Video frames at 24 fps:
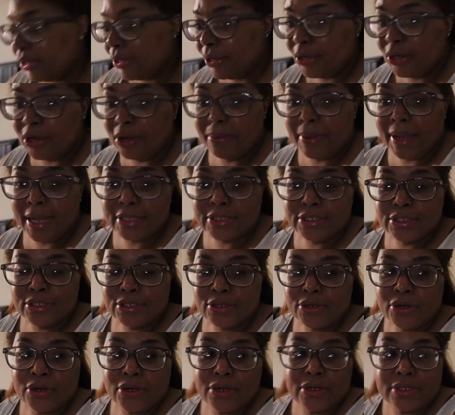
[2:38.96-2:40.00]
go back to the
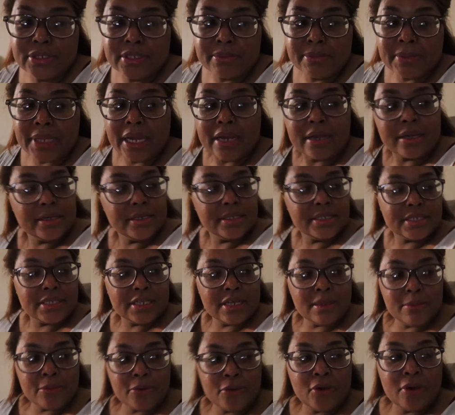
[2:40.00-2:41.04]
curls. I'm not gonna
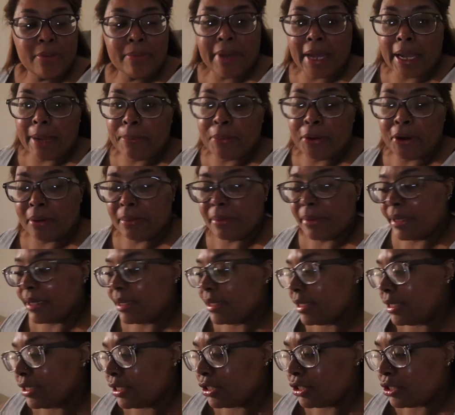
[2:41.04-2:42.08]
say I'm going back
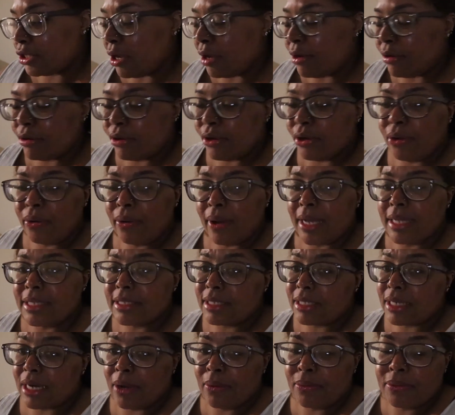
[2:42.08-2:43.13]
permanently because y'all know I
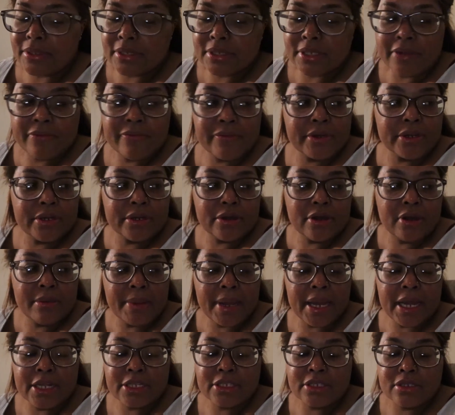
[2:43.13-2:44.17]
said I was never gonna go
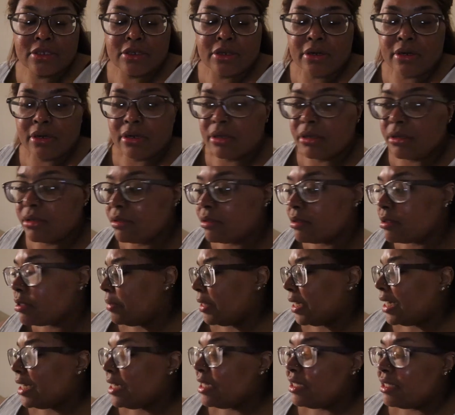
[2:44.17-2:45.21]
back to the curls,
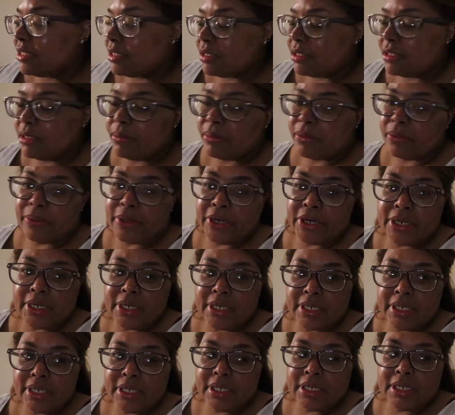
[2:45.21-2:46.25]
but at least
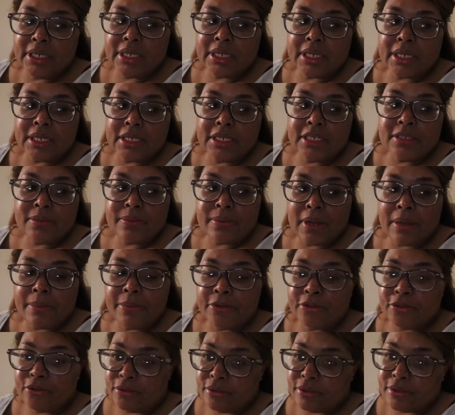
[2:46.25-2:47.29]
temporarily, at least
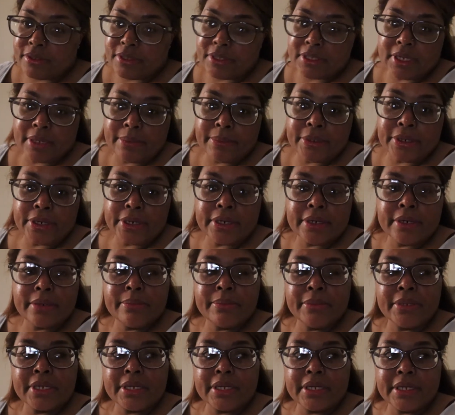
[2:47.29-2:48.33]
probably through the summer
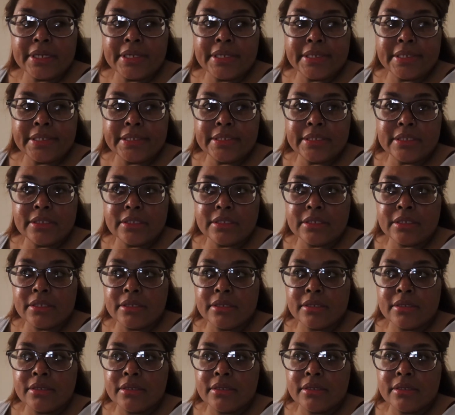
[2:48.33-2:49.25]
because